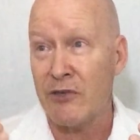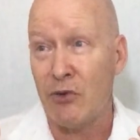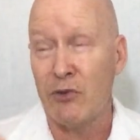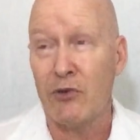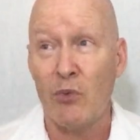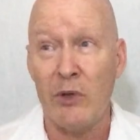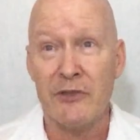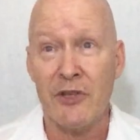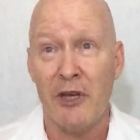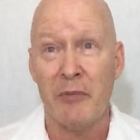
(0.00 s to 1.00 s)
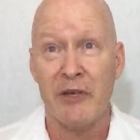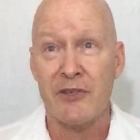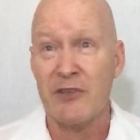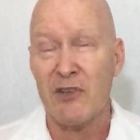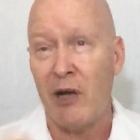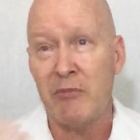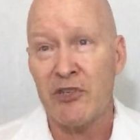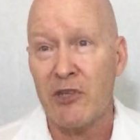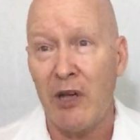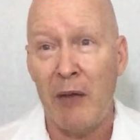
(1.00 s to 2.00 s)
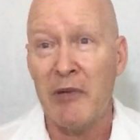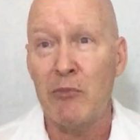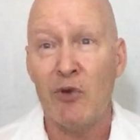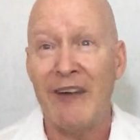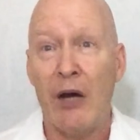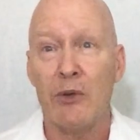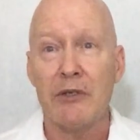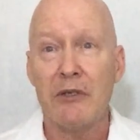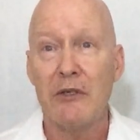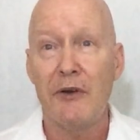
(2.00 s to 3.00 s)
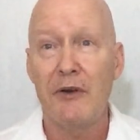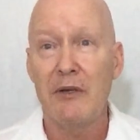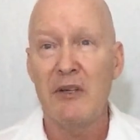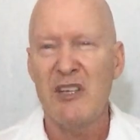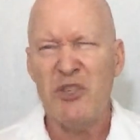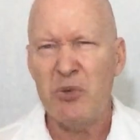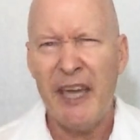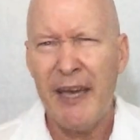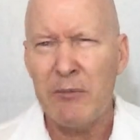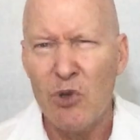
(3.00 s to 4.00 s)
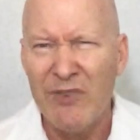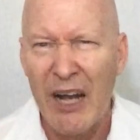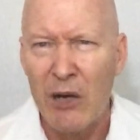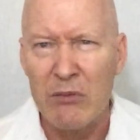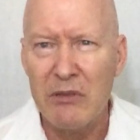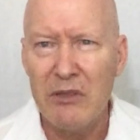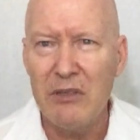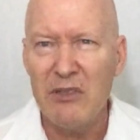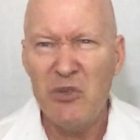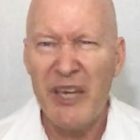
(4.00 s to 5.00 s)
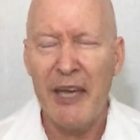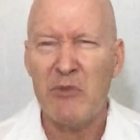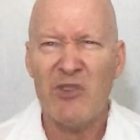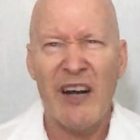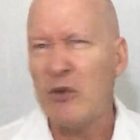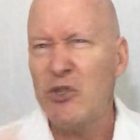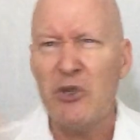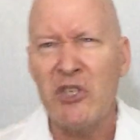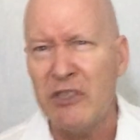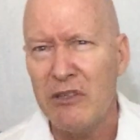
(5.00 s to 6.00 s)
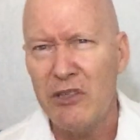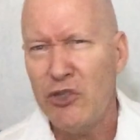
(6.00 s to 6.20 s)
told her one time, I says, I'm gonna move out. You can't move out. You can't move out. You couldn't